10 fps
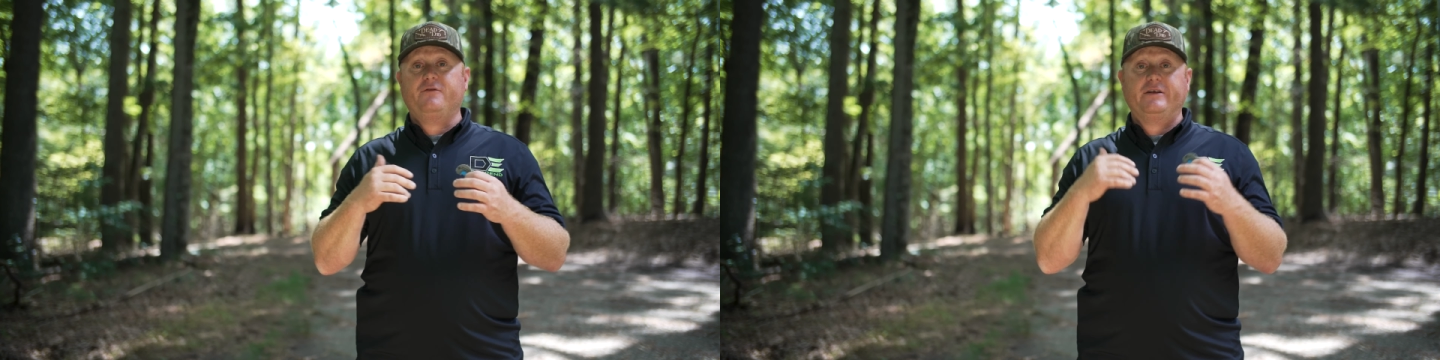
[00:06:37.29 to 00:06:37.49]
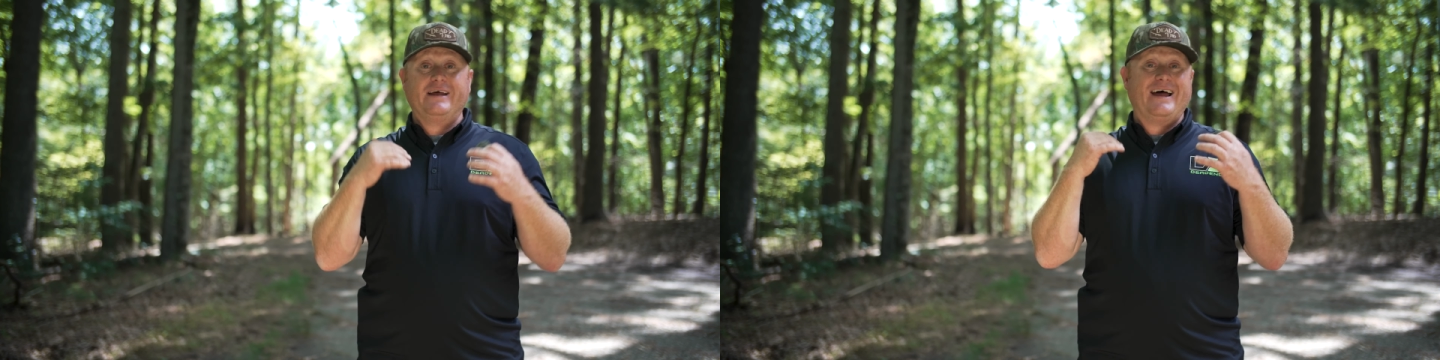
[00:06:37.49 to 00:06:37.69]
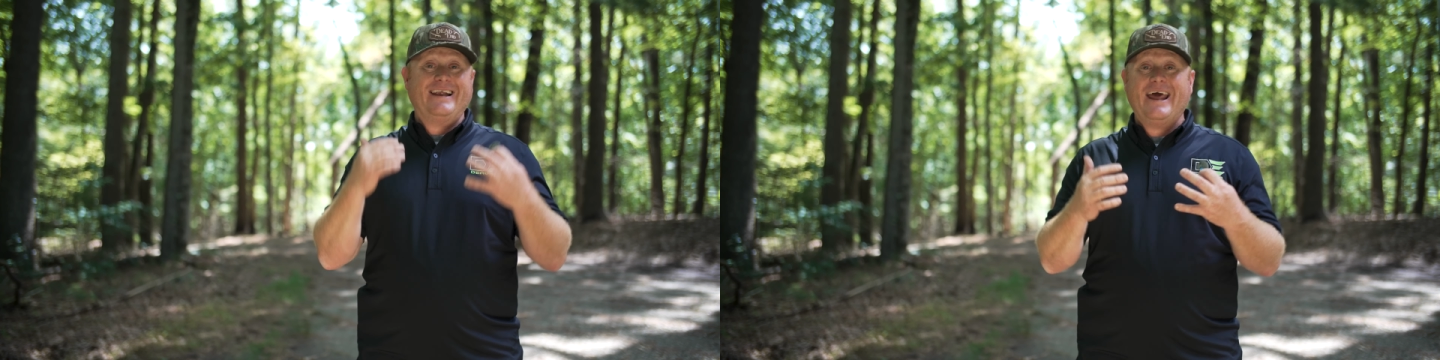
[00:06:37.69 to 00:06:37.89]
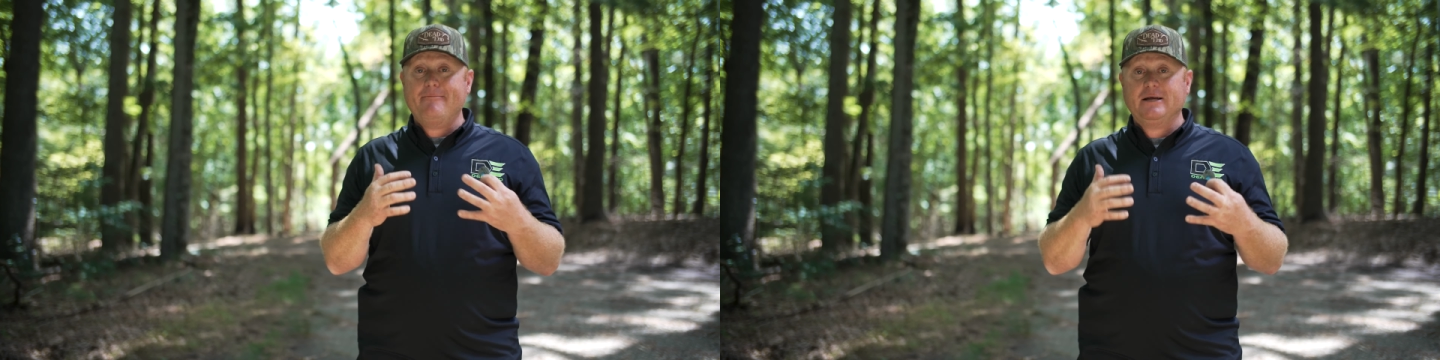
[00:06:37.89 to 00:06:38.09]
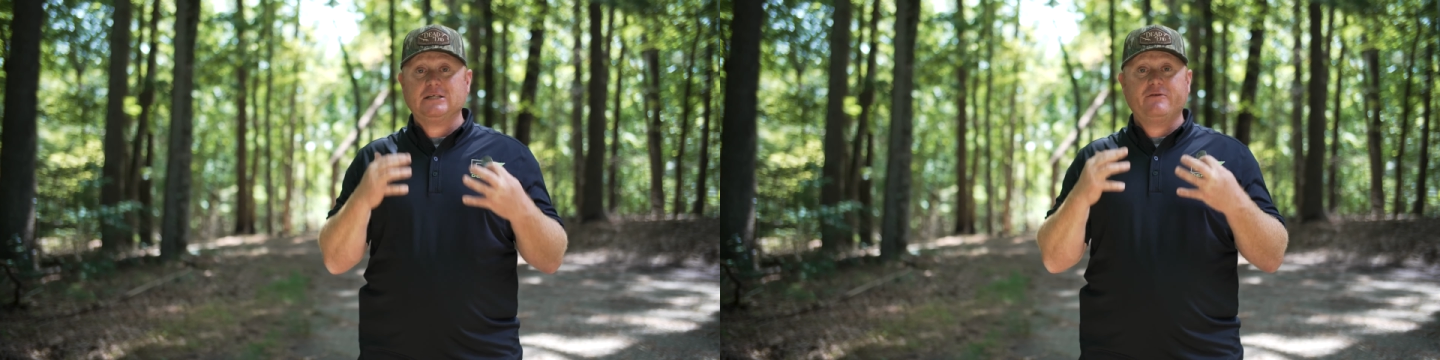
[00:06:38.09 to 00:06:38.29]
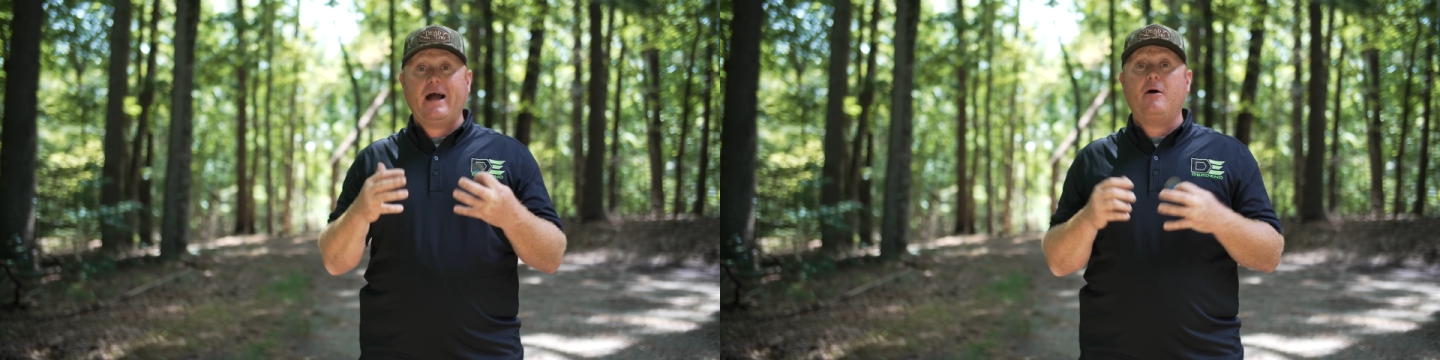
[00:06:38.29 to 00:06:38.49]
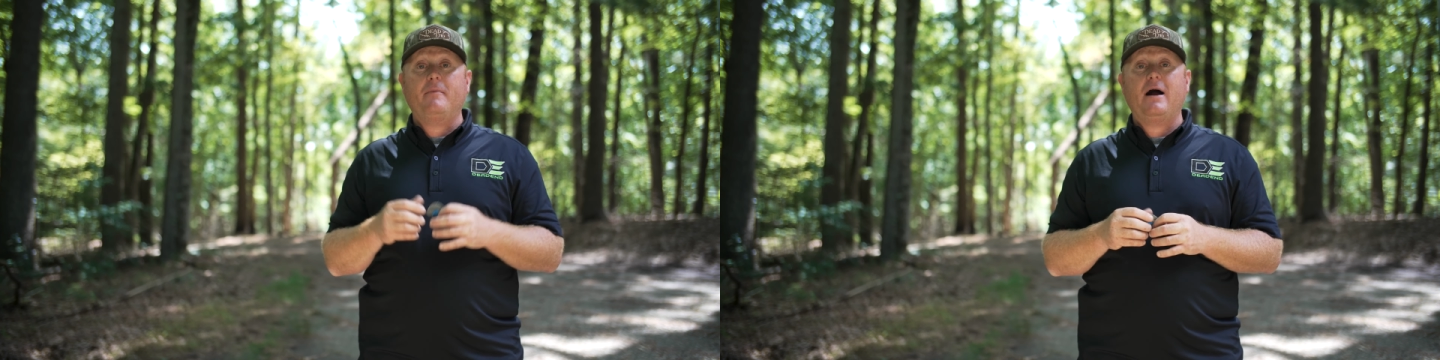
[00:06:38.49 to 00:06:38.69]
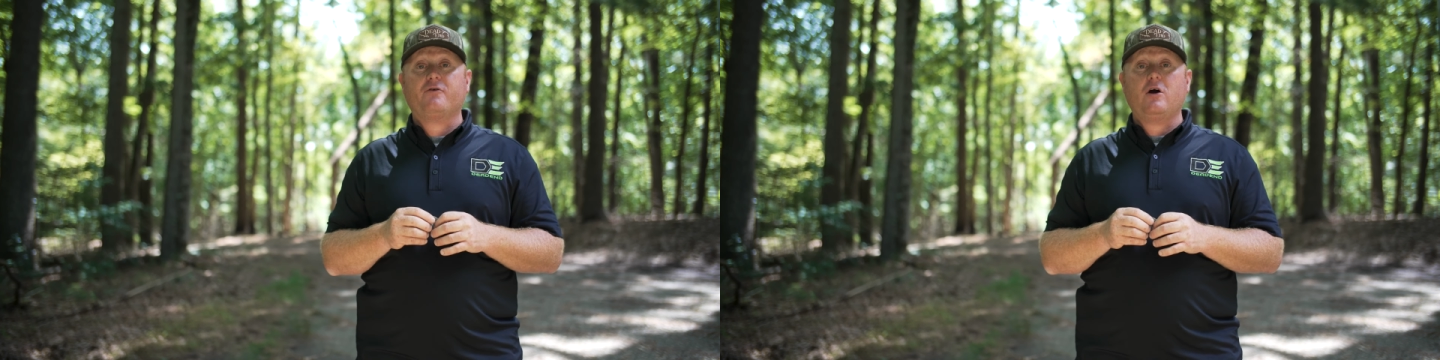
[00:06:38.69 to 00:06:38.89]
the dynamics of how a
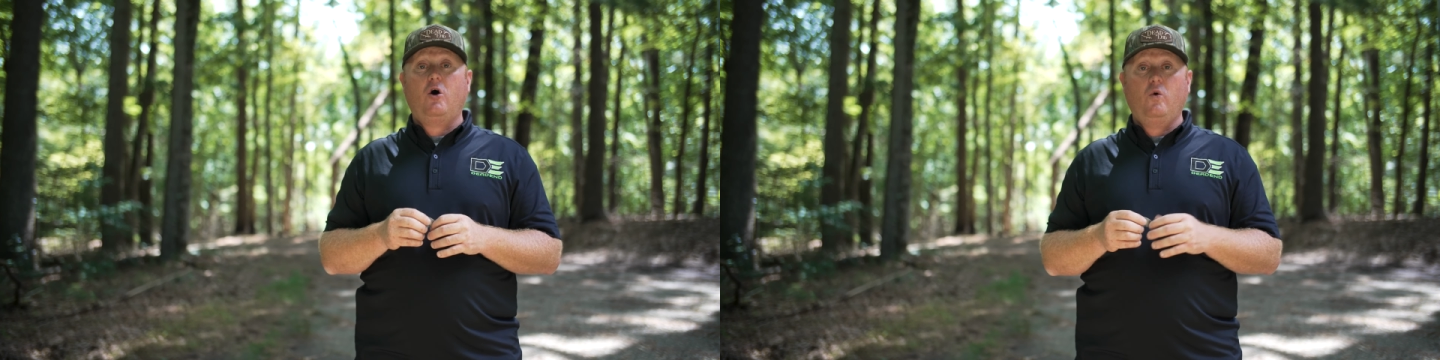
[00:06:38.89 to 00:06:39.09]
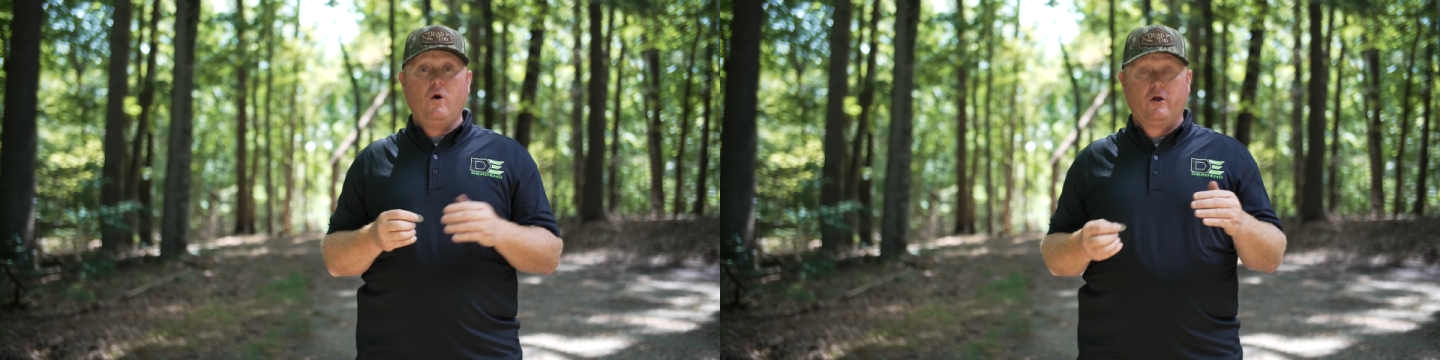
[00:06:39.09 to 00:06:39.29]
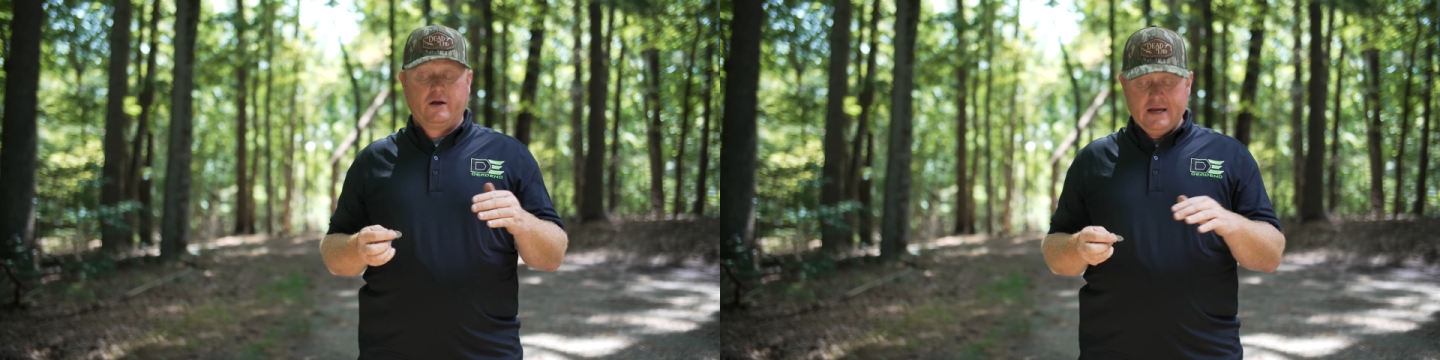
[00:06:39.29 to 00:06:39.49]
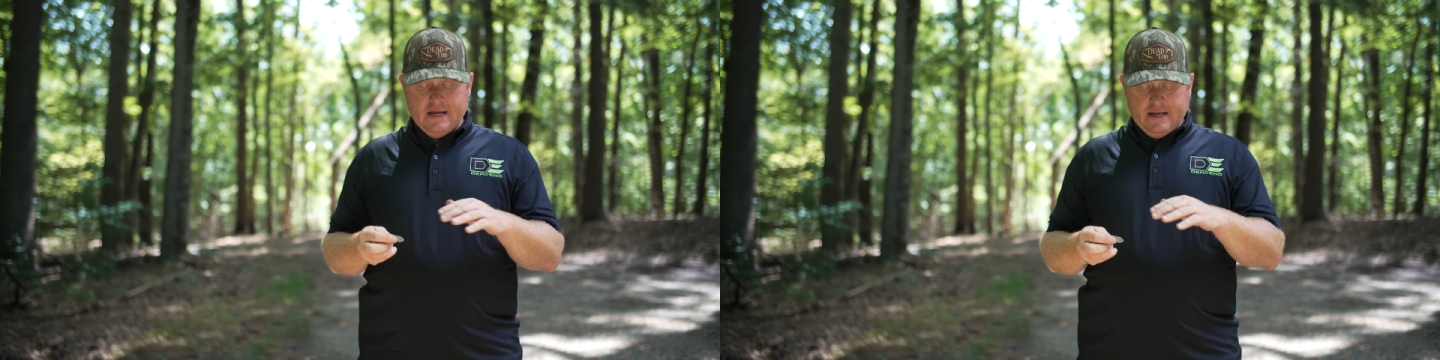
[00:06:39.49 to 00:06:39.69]
mouth call works.